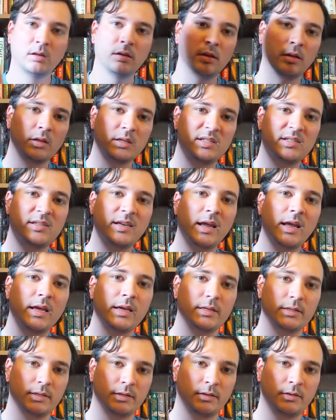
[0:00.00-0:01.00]
The
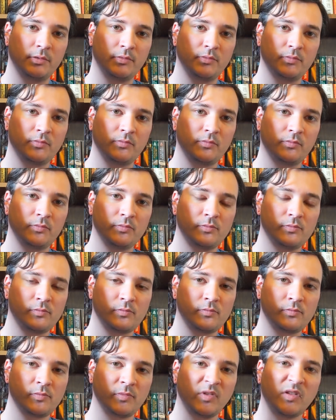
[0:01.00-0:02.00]
Stand,
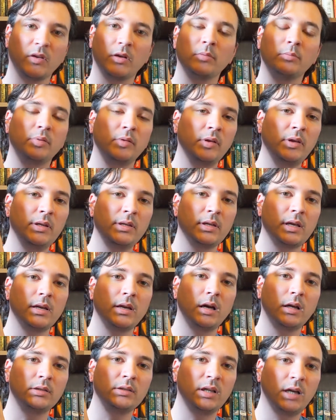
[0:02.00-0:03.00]
the complete and
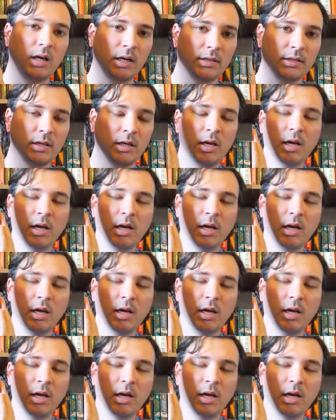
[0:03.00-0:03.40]
uncut